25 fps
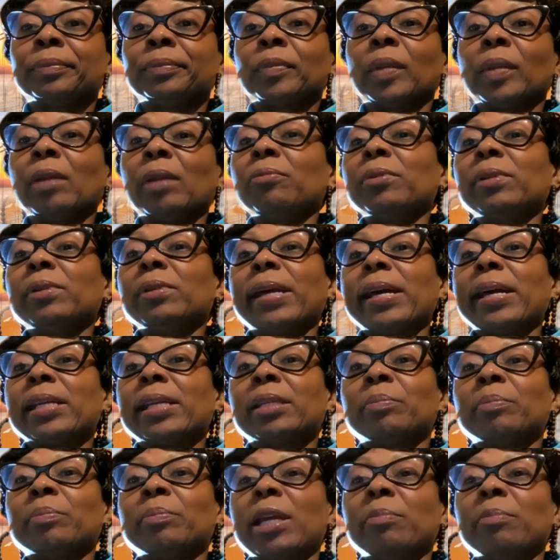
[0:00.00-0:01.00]
It would last
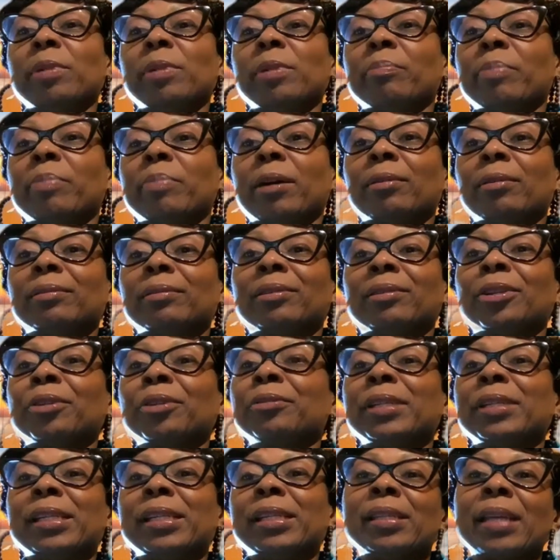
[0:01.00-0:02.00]
maybe about
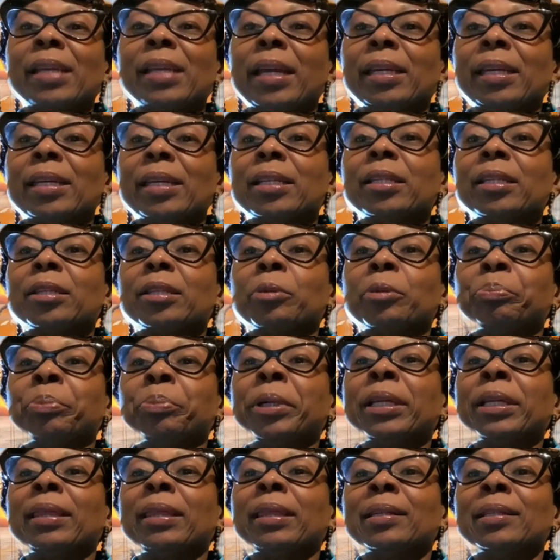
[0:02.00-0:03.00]
30 seconds,
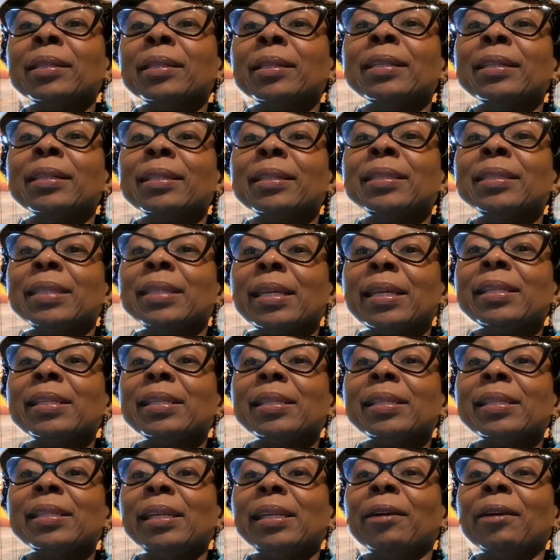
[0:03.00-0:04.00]
but the
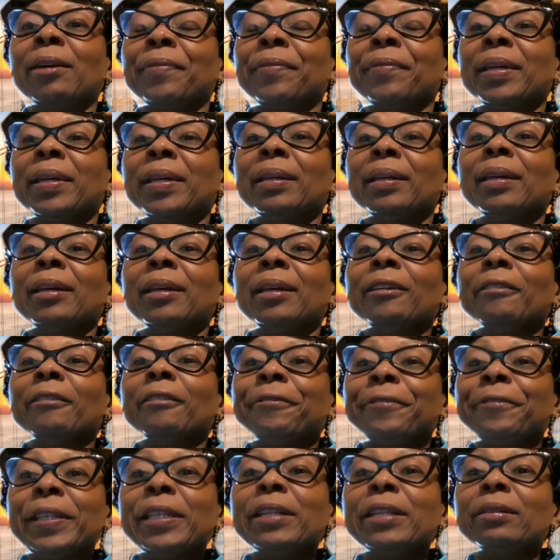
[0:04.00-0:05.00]
intensity of the
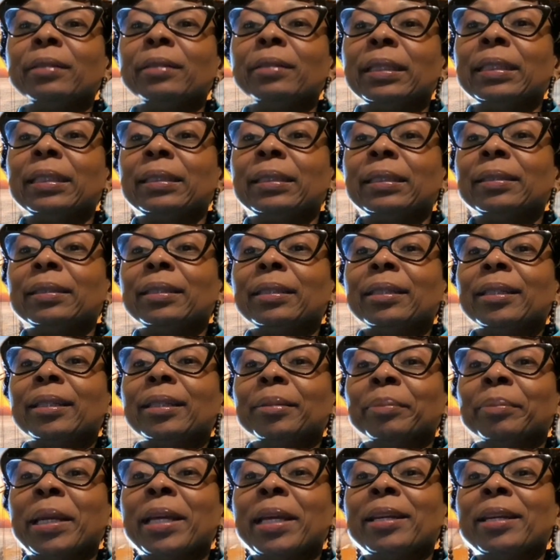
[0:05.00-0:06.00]
feeling
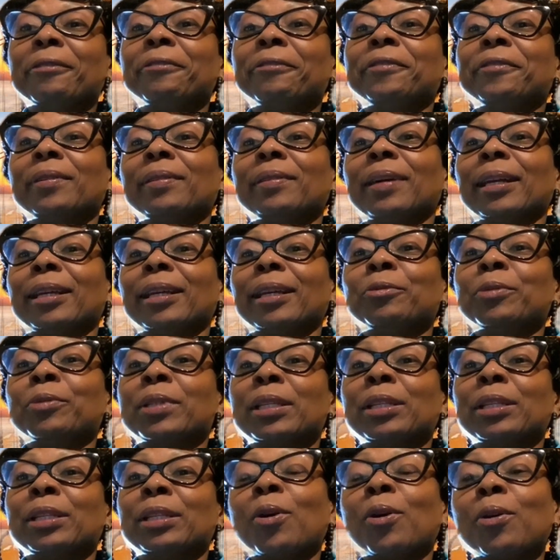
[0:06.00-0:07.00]
made it feel like it was
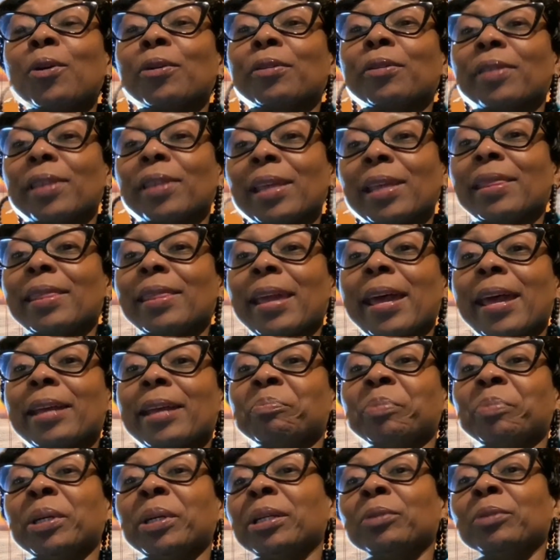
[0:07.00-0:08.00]
longer than that,
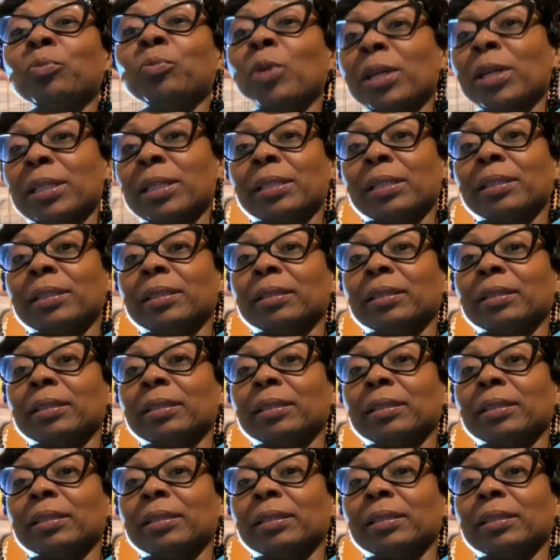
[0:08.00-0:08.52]
but it wasn't.